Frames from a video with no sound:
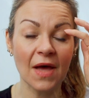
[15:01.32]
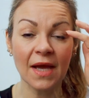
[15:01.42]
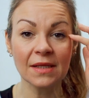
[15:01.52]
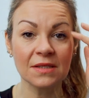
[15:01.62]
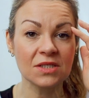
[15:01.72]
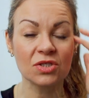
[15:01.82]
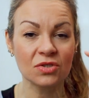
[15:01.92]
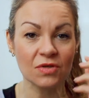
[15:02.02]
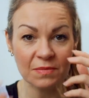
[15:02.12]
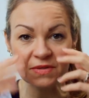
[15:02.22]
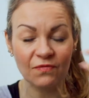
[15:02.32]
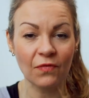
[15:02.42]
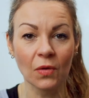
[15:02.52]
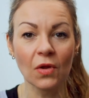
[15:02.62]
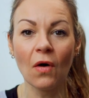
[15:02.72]
eyelid strips
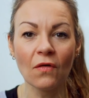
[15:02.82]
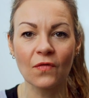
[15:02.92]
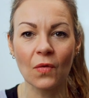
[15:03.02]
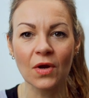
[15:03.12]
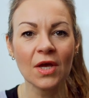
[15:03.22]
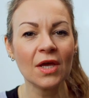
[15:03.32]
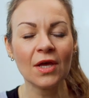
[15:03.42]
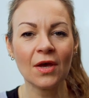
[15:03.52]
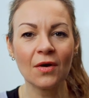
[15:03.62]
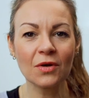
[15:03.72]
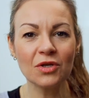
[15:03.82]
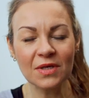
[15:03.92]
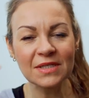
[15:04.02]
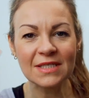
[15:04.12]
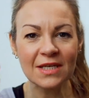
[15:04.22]
fall off or you
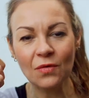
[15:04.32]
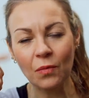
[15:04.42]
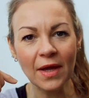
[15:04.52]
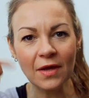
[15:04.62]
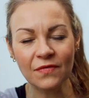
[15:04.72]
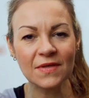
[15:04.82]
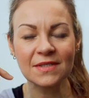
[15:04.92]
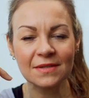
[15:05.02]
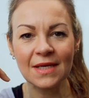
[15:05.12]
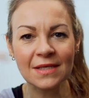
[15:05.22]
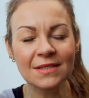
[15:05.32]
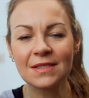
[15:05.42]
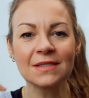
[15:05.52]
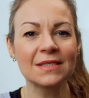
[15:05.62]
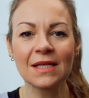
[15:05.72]
can see the white of the
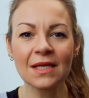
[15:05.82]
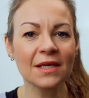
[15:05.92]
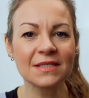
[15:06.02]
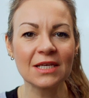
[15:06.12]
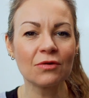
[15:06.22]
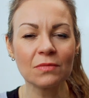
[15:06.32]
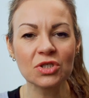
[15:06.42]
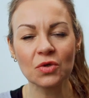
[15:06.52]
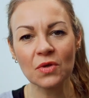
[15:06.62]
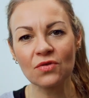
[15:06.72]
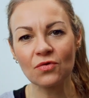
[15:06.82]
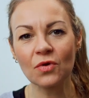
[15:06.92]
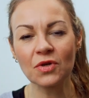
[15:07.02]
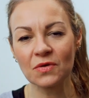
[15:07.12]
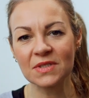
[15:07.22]
instant silica serum showing
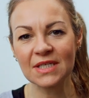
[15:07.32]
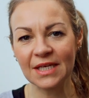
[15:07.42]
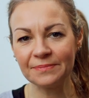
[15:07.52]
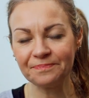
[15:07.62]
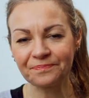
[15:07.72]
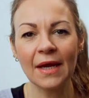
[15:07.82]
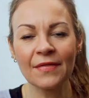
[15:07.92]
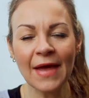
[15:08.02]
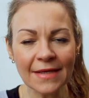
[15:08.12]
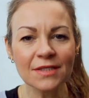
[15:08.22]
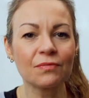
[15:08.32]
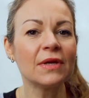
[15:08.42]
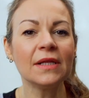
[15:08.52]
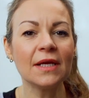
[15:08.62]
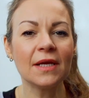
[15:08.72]
through on your skin. That's
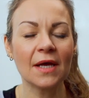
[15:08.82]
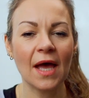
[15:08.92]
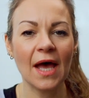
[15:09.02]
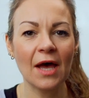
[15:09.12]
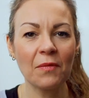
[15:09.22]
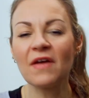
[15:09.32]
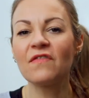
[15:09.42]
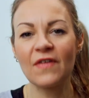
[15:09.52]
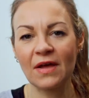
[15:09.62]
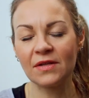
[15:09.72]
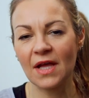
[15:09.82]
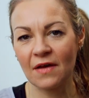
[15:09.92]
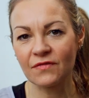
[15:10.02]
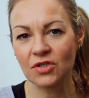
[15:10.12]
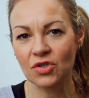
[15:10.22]
really how I felt
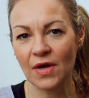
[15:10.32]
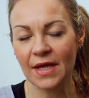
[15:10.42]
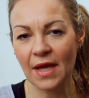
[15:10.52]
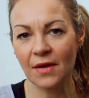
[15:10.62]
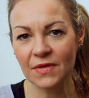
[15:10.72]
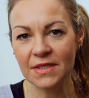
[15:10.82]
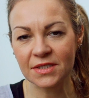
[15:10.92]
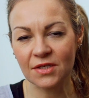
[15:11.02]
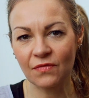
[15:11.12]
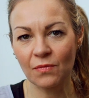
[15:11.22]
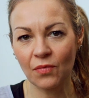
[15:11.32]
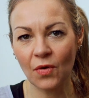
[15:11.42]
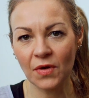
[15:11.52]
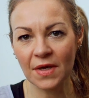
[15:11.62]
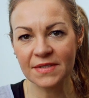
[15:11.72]
after trying out these different
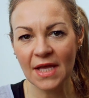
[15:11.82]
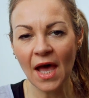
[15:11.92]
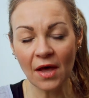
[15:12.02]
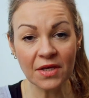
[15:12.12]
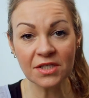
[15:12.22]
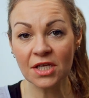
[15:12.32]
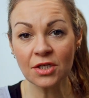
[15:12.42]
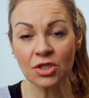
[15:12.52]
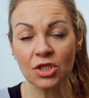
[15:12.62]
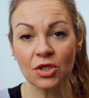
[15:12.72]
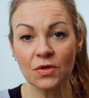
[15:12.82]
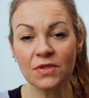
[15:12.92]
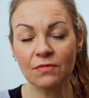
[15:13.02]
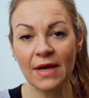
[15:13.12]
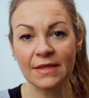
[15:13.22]
products. I'll continue to
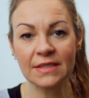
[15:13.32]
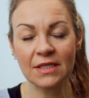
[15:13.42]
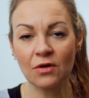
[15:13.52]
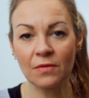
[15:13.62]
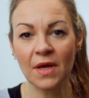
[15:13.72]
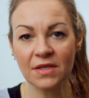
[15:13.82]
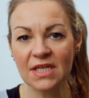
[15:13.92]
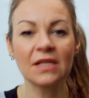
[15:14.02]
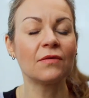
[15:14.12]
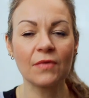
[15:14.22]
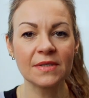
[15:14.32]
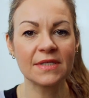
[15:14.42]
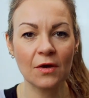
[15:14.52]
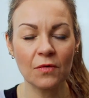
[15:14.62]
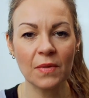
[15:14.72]
use the REN serum until it
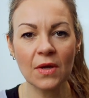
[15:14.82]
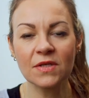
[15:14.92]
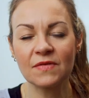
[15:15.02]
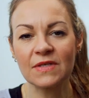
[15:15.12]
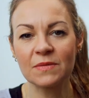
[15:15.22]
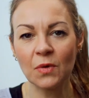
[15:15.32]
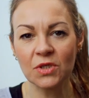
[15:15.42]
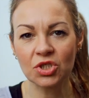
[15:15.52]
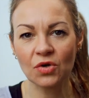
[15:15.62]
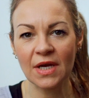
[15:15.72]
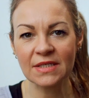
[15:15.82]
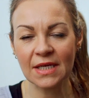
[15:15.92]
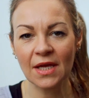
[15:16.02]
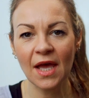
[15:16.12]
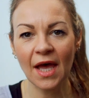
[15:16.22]
runs out because of its
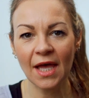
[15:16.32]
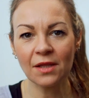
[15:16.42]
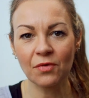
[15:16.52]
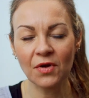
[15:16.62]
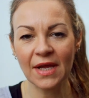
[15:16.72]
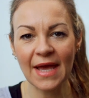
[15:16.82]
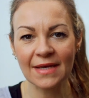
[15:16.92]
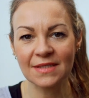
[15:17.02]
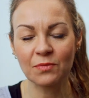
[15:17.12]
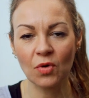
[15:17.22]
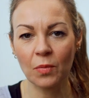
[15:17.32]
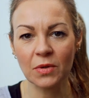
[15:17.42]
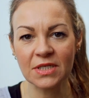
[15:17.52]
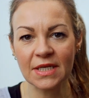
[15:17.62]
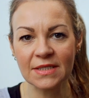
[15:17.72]
moisturizing hyaluronic acid
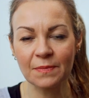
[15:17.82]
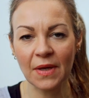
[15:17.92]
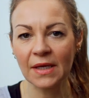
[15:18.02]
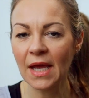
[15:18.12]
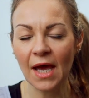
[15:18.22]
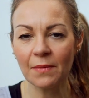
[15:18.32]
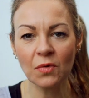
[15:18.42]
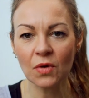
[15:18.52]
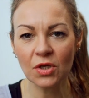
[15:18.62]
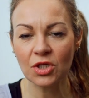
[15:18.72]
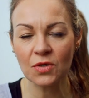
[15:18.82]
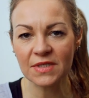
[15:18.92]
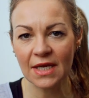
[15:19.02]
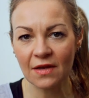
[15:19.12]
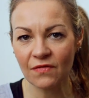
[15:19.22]
properties, but I'm not going to
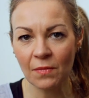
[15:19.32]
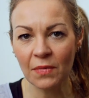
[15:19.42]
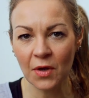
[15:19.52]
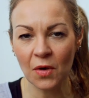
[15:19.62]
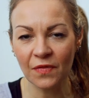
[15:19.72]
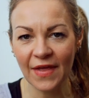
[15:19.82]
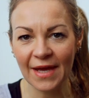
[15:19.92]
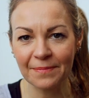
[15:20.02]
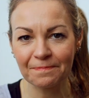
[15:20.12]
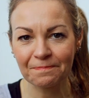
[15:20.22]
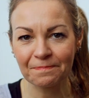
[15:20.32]
use any of them beyond that.